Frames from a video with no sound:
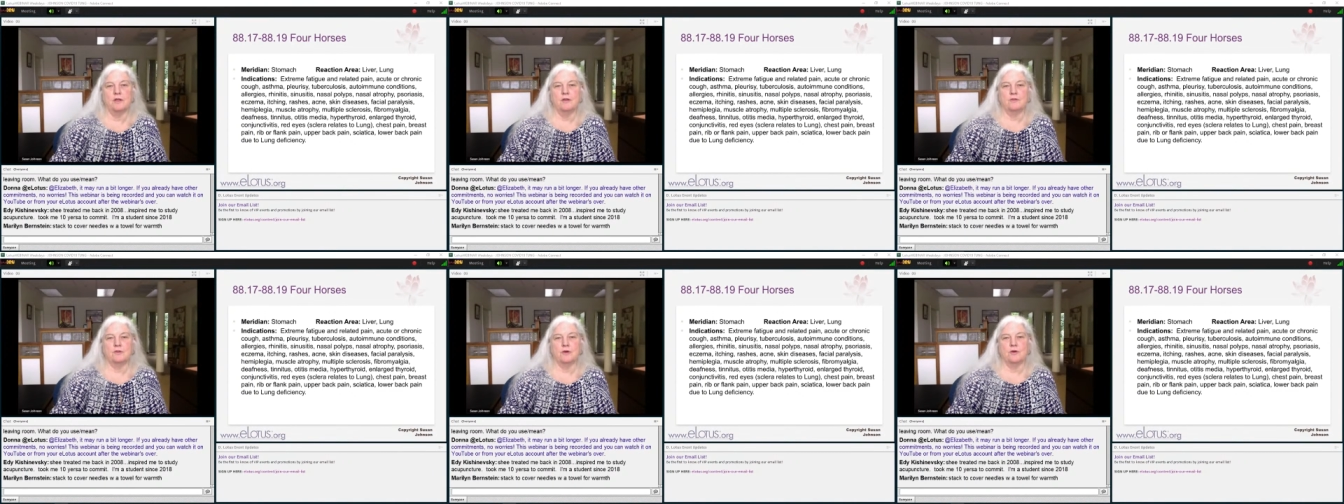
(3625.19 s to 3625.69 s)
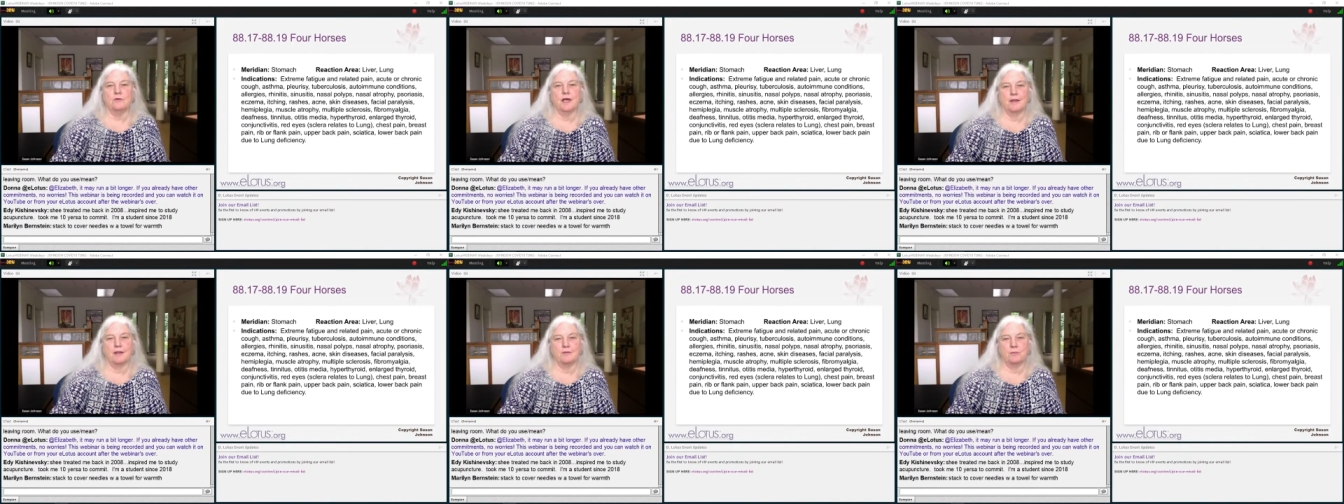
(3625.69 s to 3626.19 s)
So
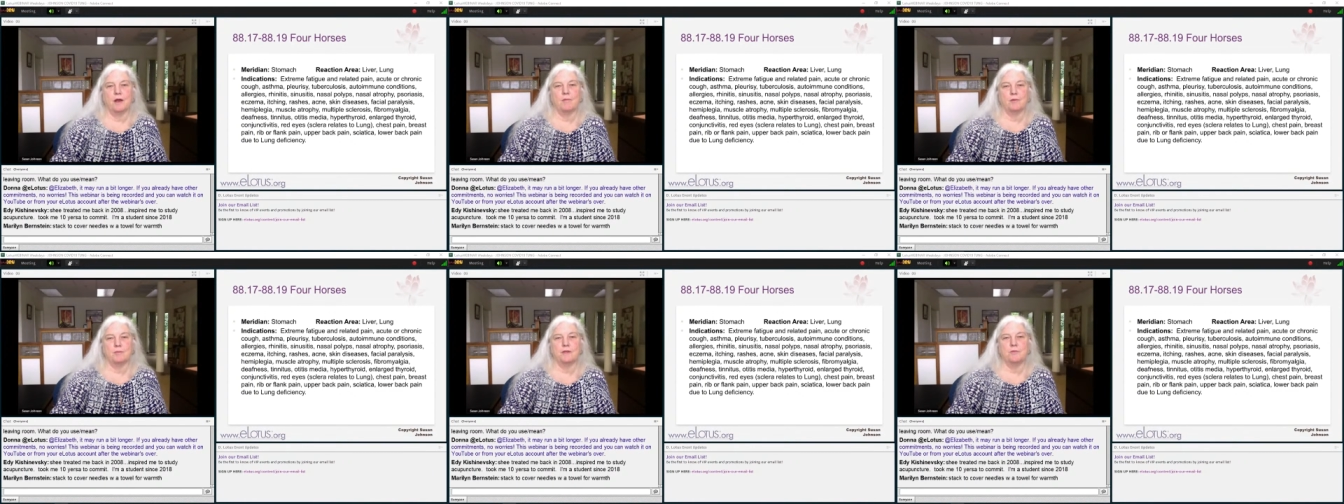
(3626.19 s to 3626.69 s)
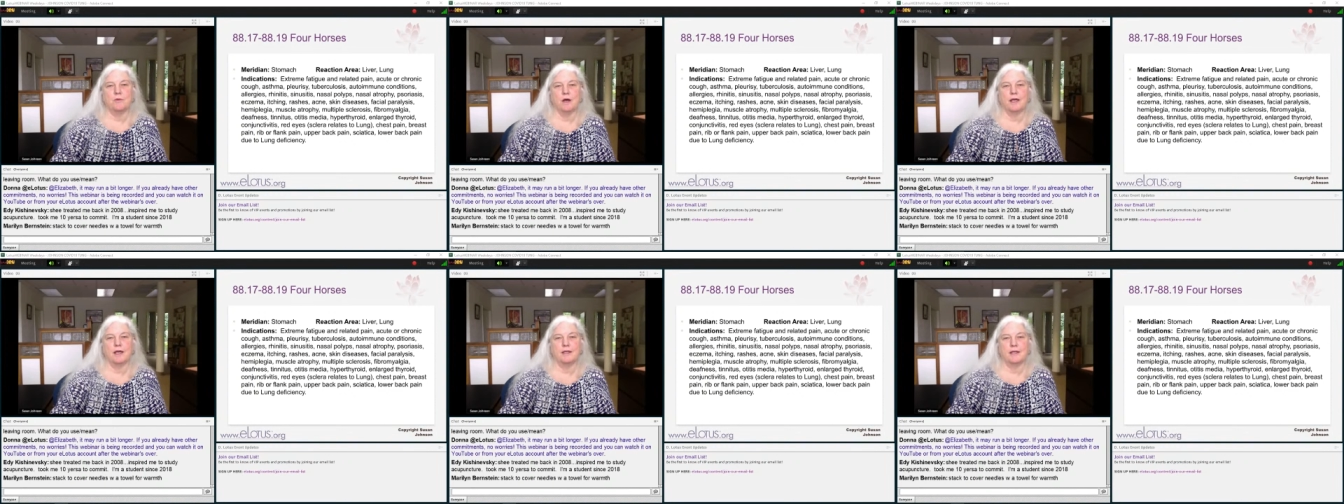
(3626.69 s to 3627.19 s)
that's probably
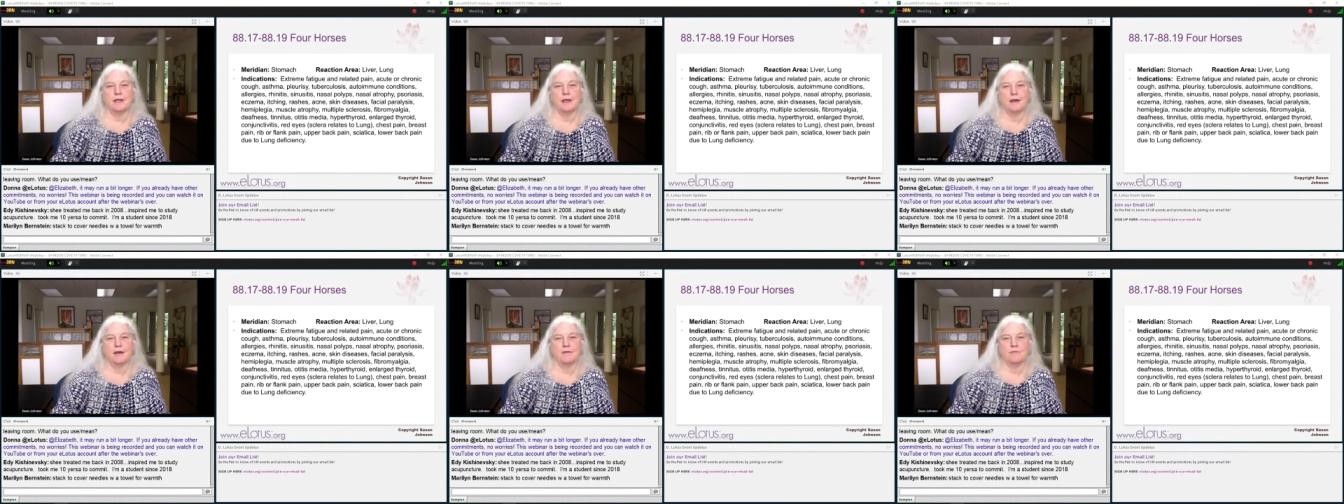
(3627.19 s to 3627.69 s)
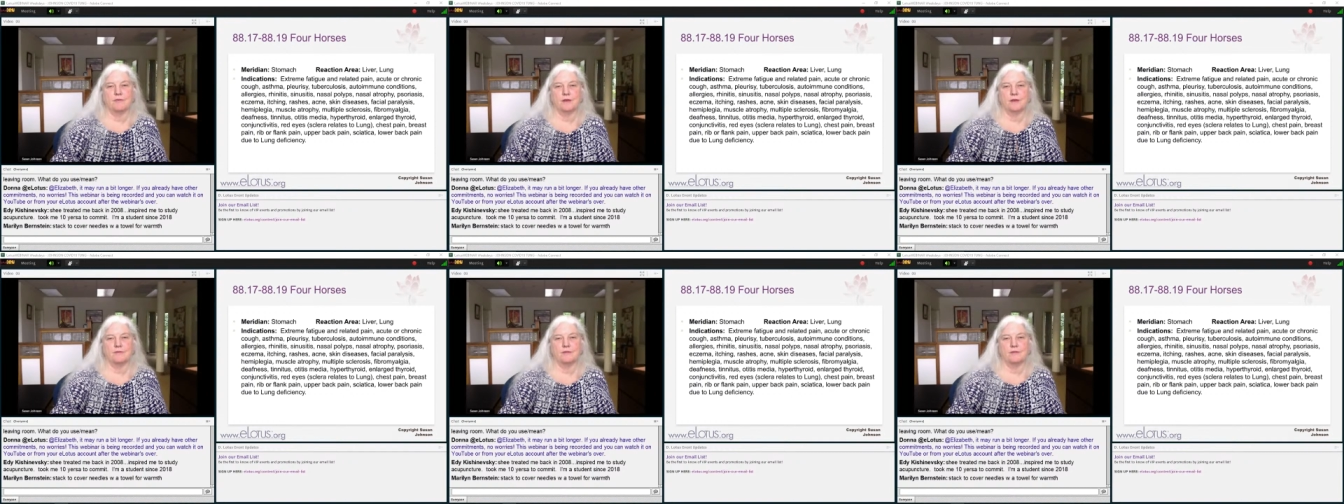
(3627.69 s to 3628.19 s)
why they have
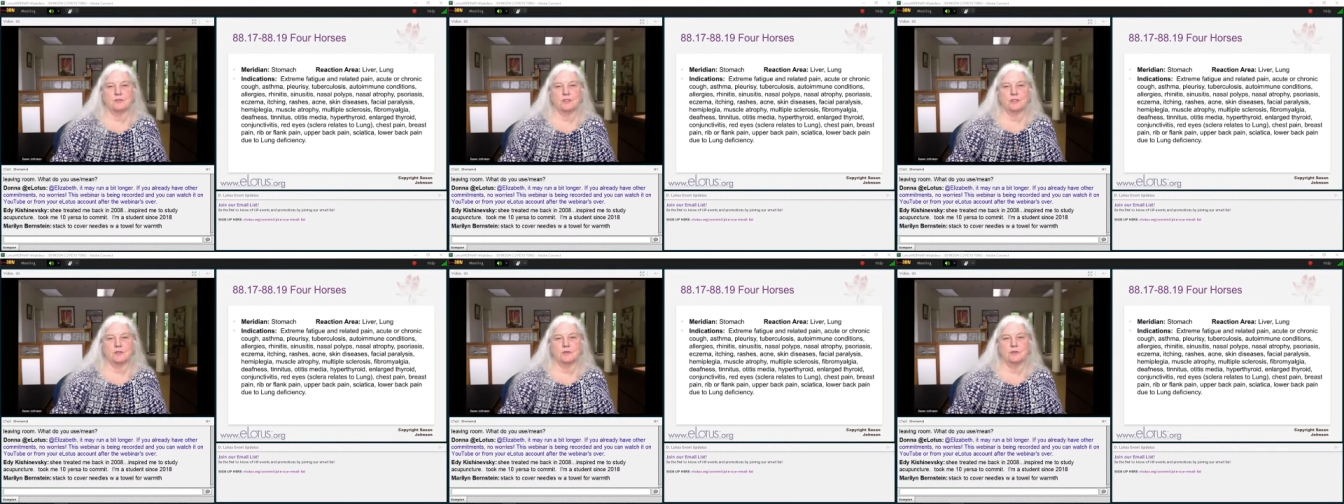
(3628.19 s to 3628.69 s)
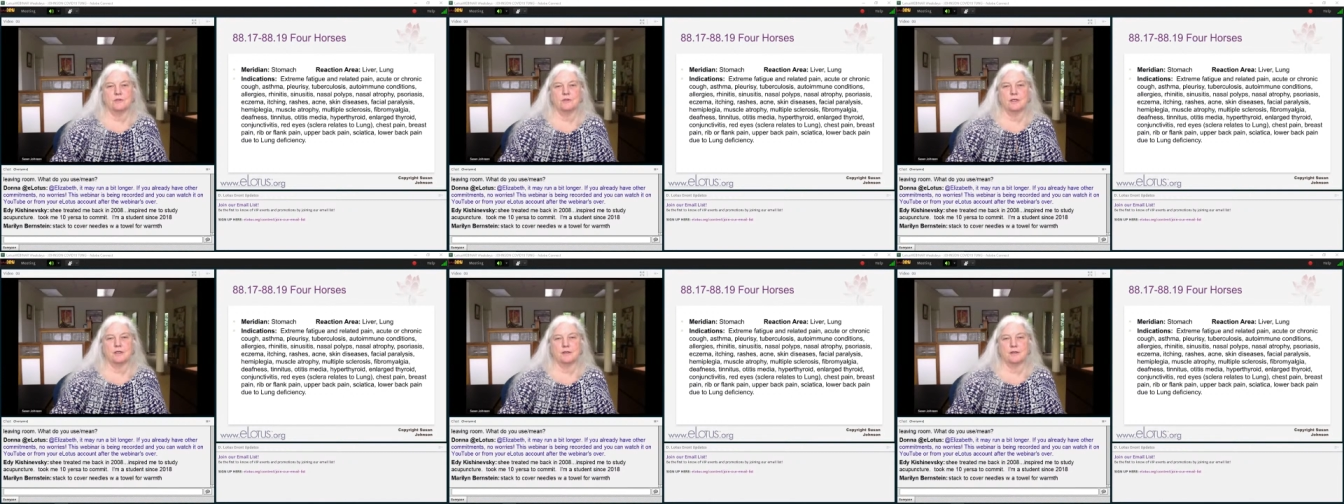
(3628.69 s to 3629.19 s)
uh, such a good
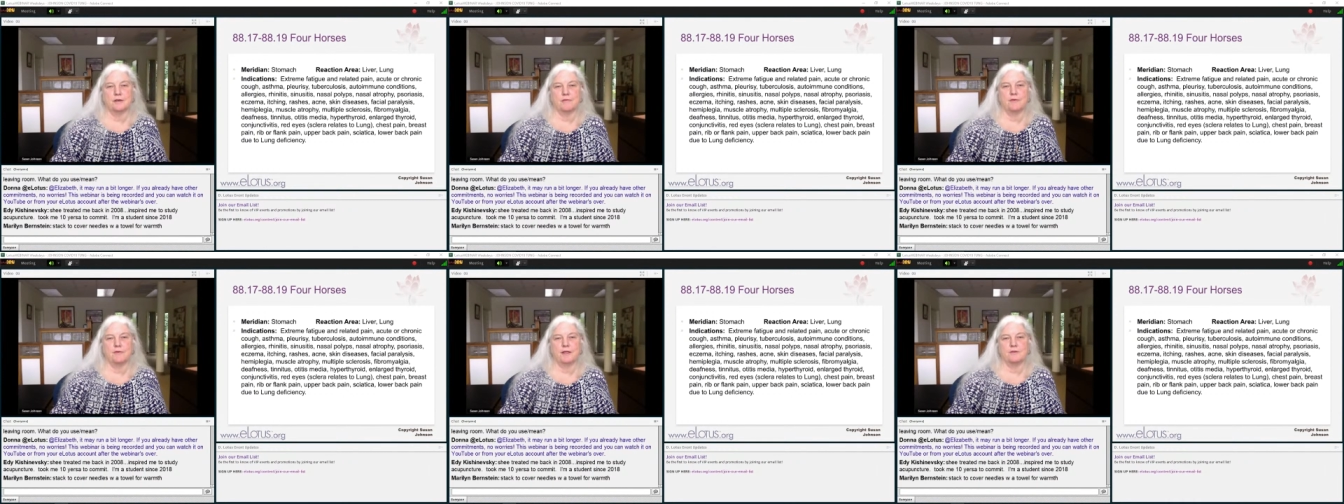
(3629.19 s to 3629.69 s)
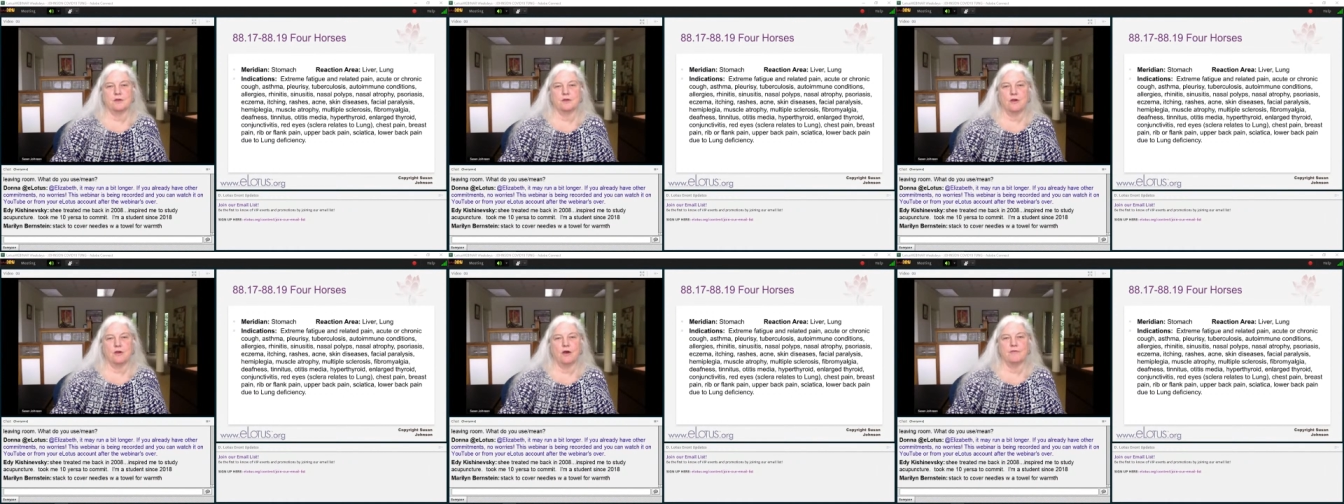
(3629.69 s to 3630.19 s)
uh, effect
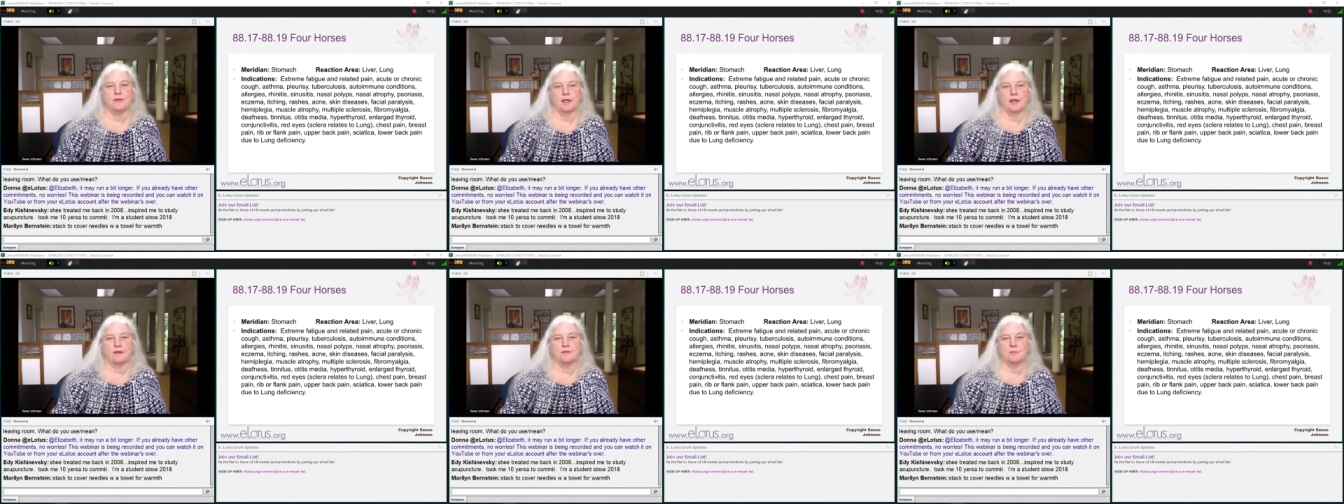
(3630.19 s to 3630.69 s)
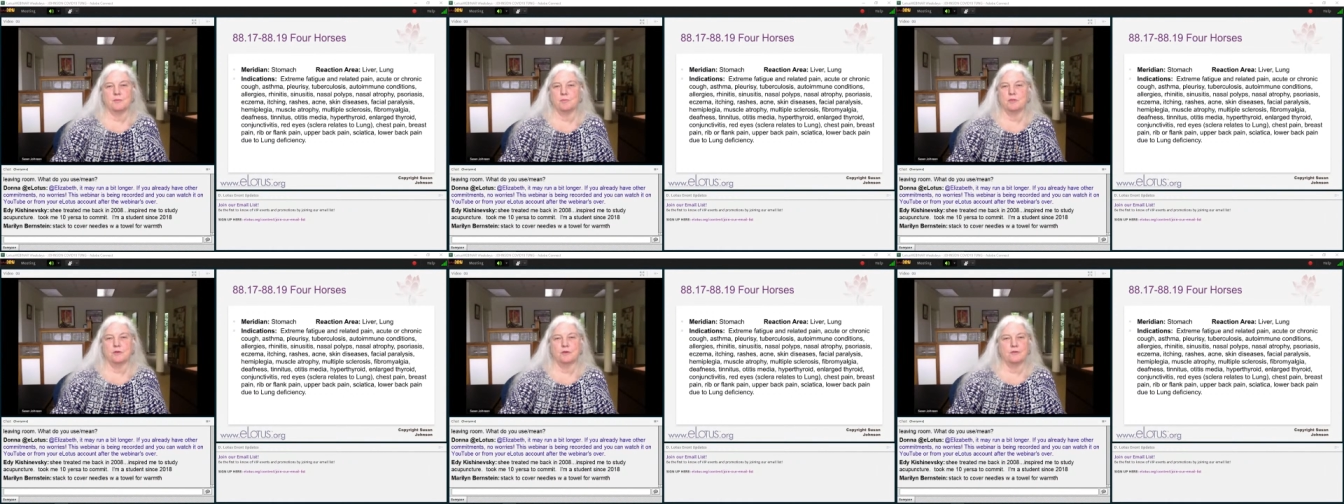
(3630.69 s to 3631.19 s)
on cough and asthma,
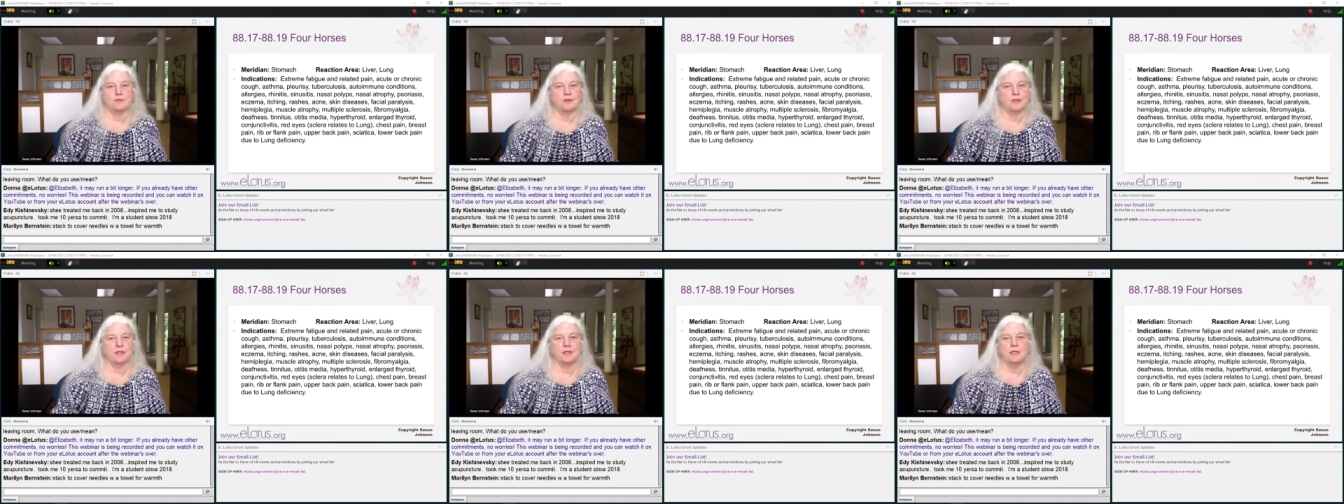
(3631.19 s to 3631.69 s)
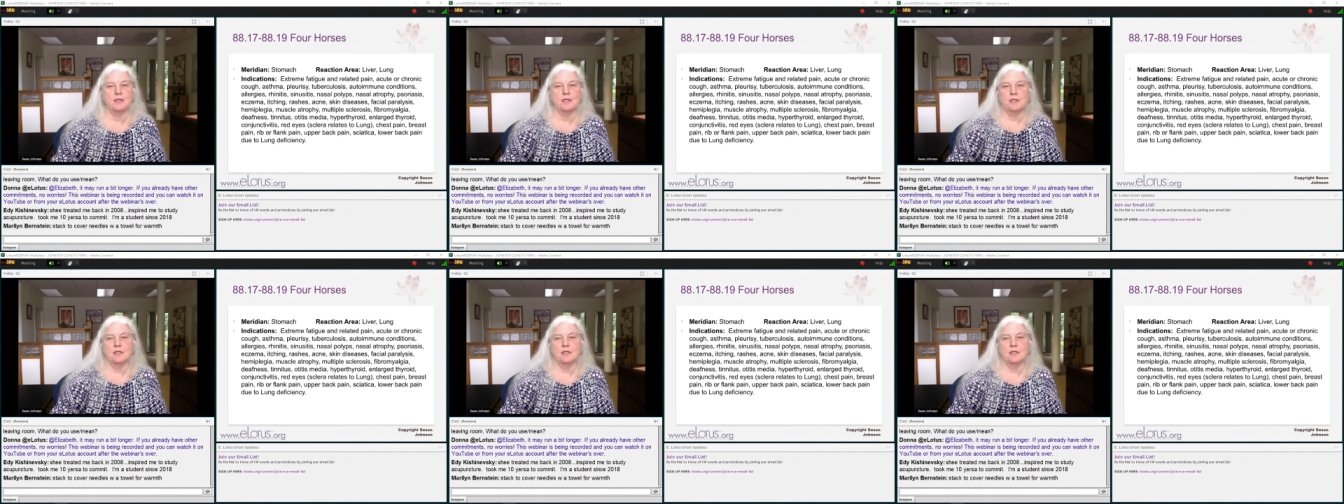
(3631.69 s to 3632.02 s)
pleurisy.